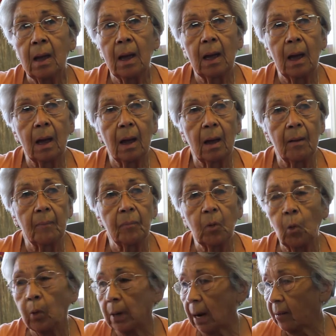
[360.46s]
Um,
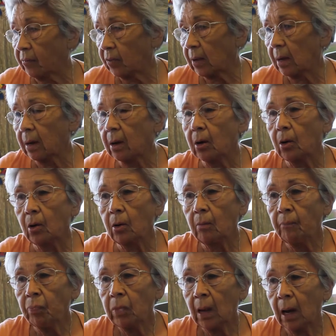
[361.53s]
what I see here,
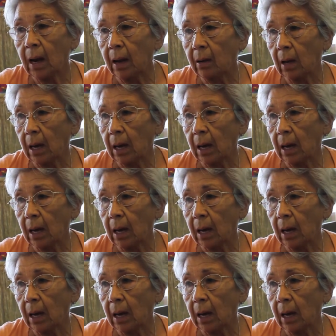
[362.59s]
I,